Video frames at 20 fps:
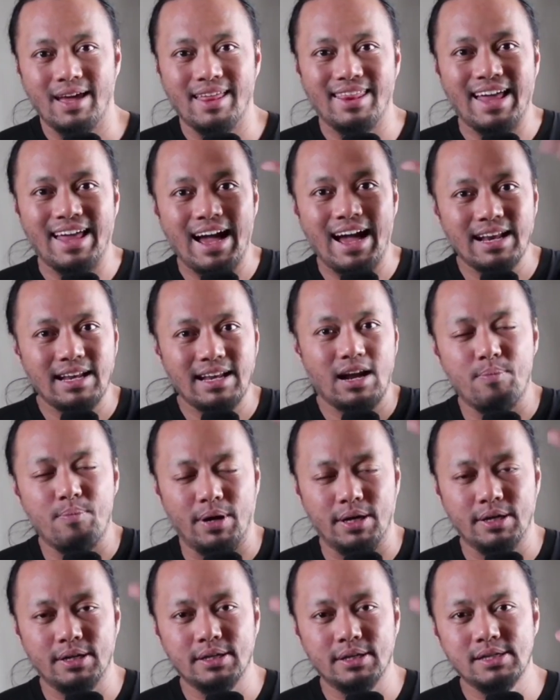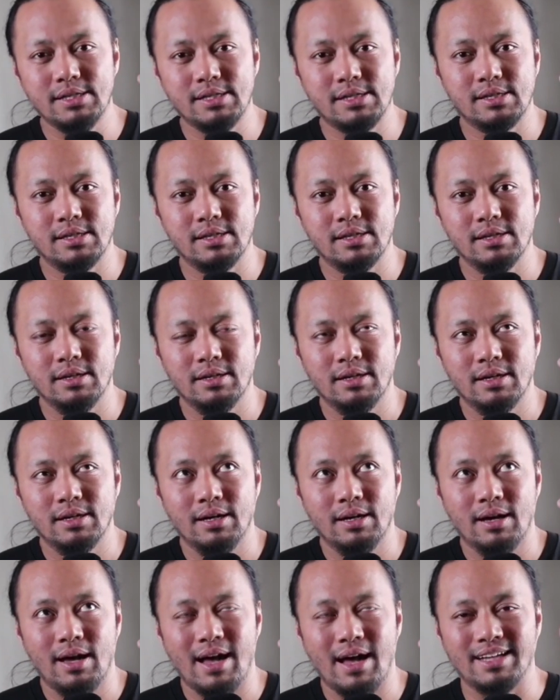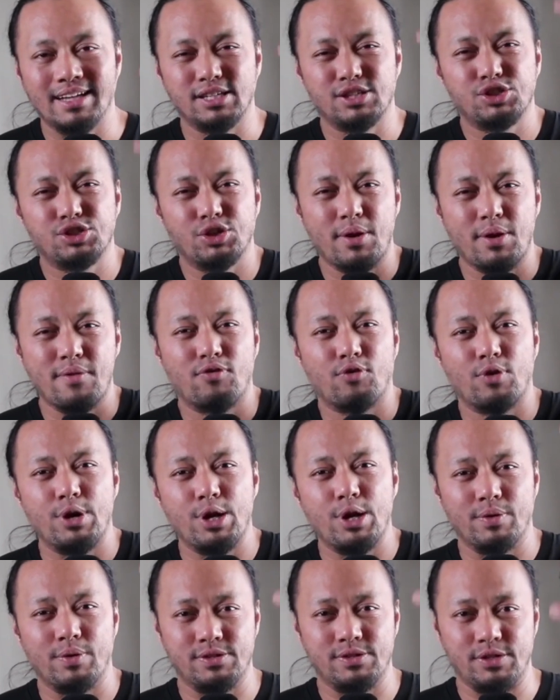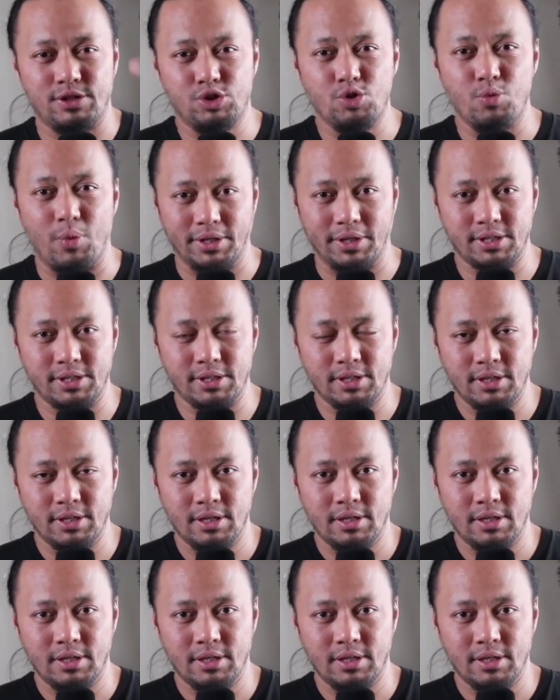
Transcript: That abundance has a certain frequency to it.